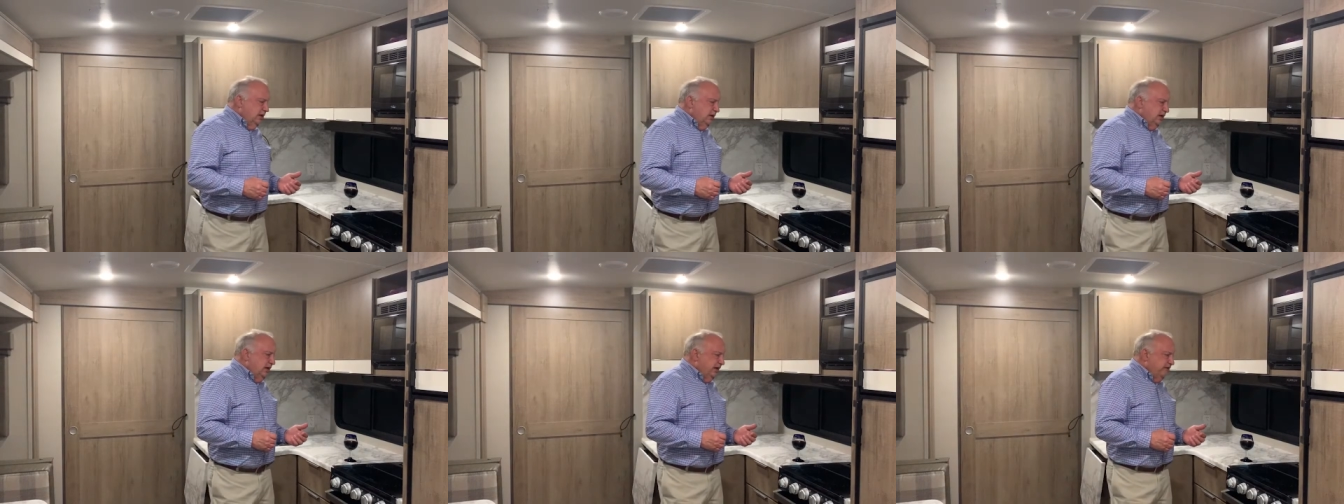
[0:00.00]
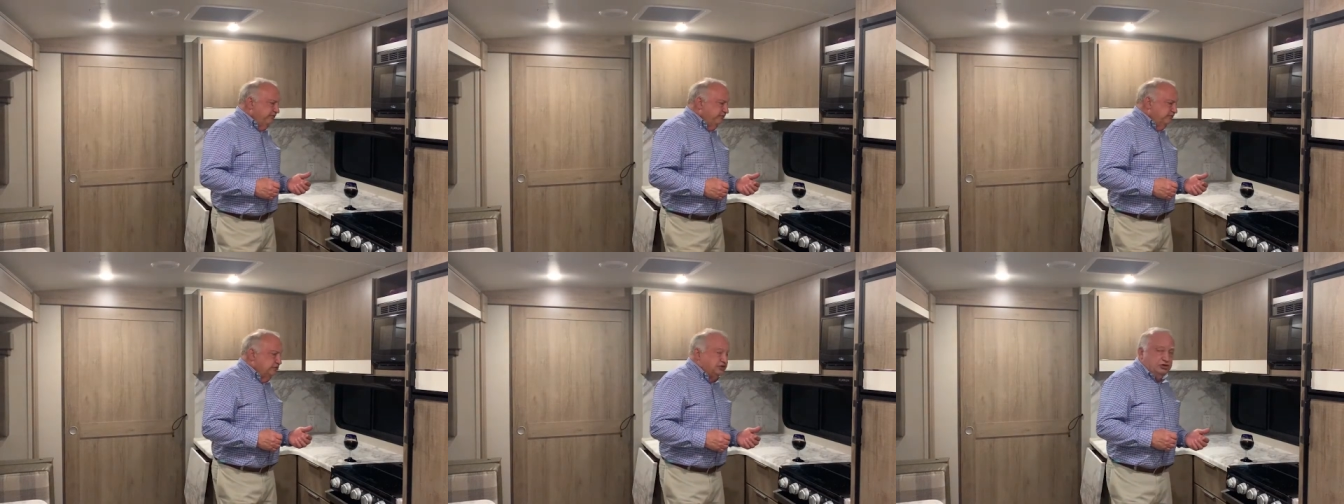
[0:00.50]
I'm
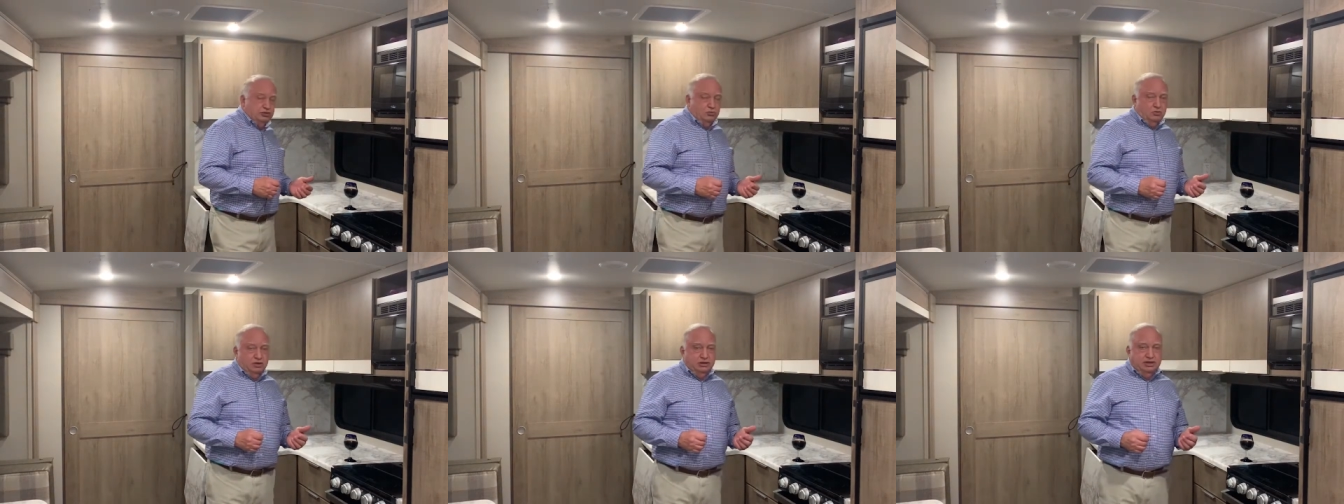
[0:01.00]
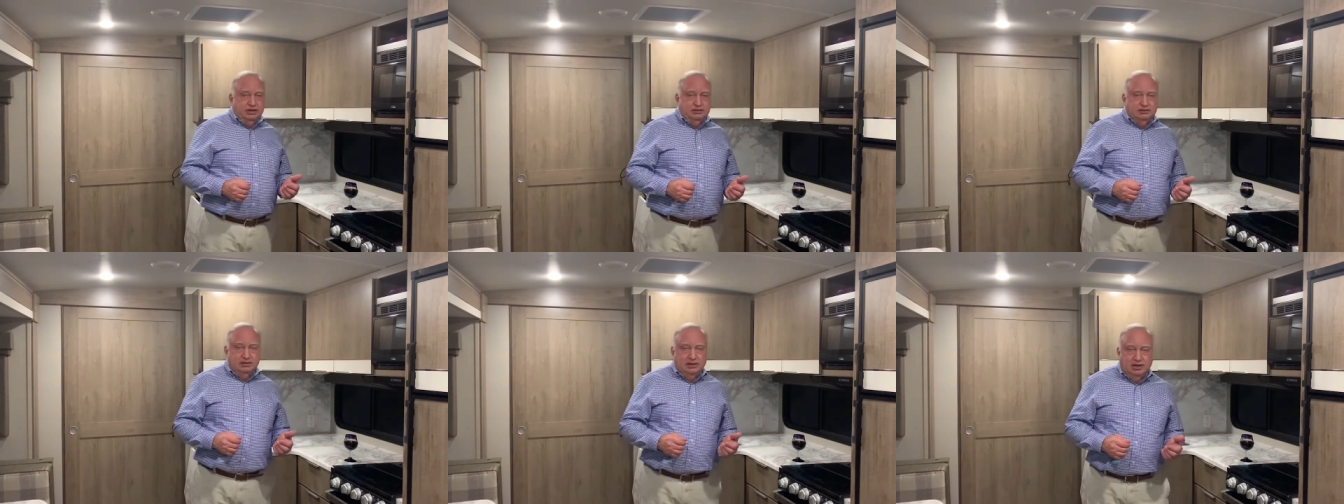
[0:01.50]
still working,
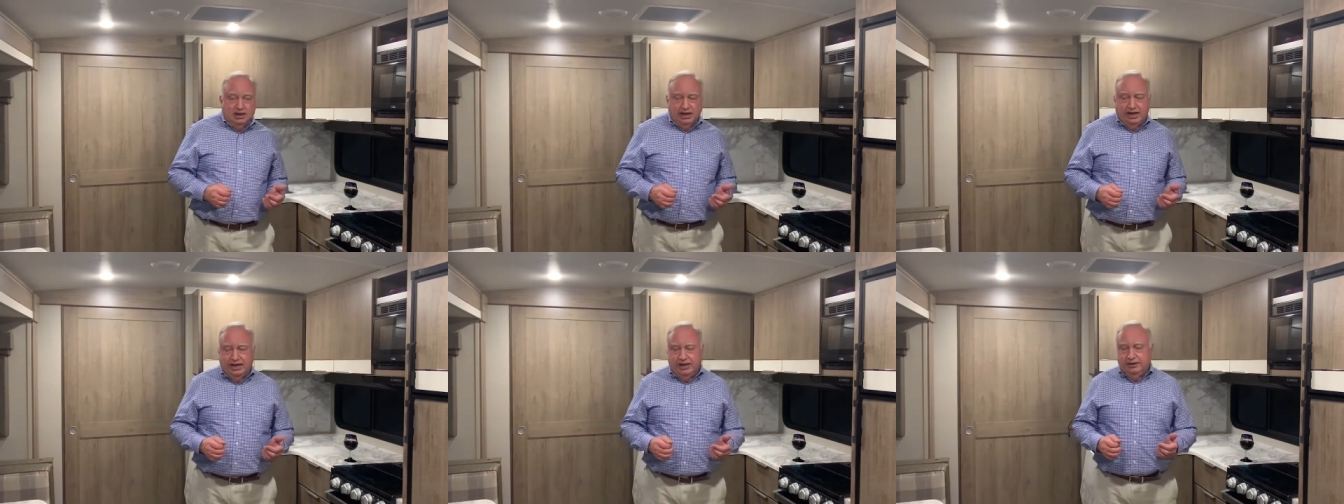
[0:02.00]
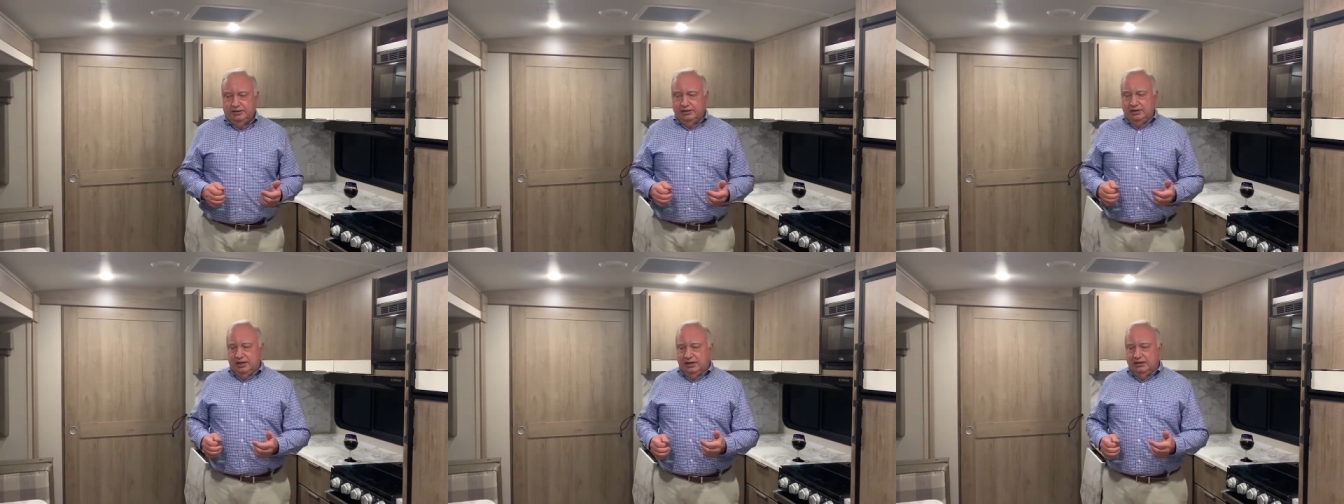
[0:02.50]
and
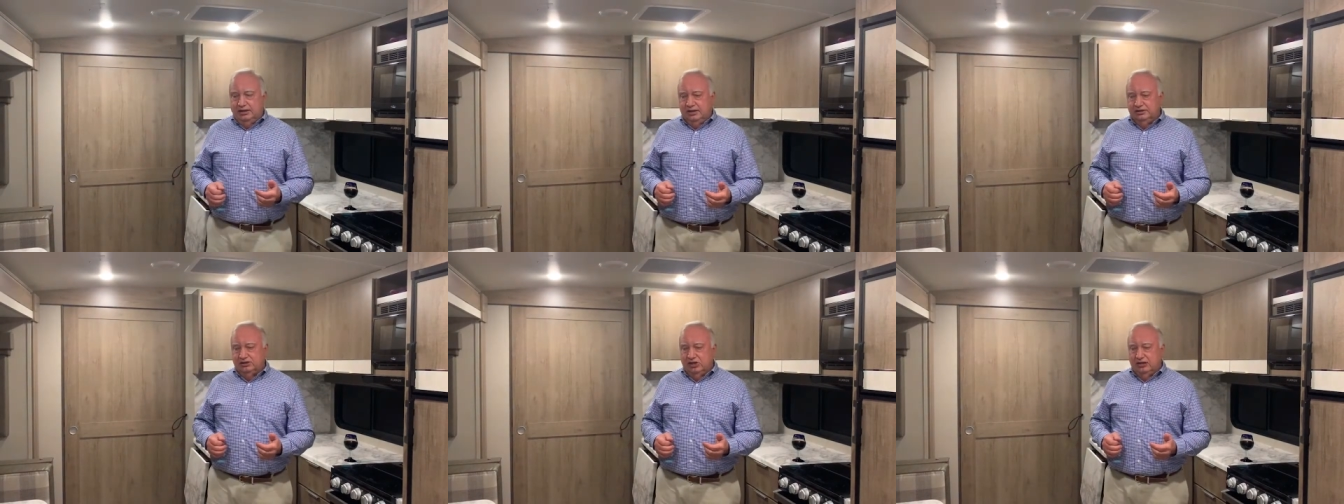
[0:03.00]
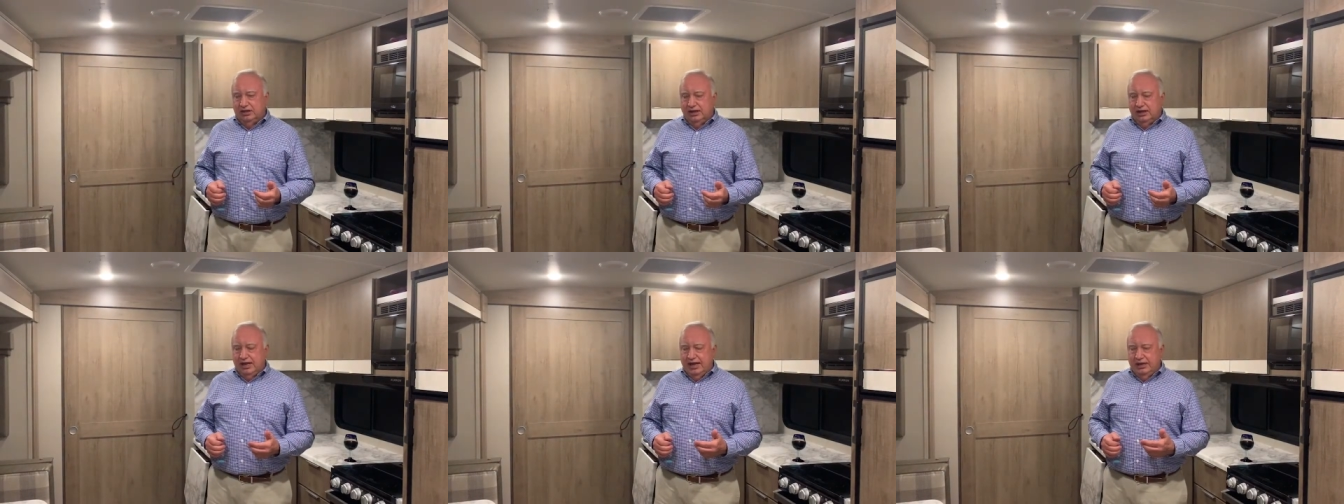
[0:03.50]
it is
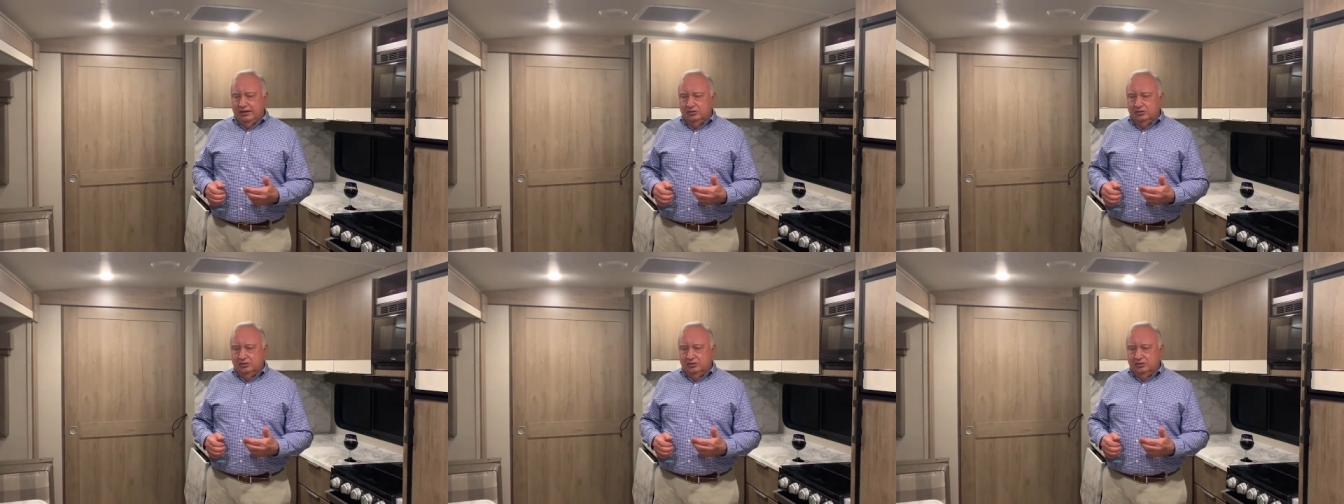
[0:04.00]
looking at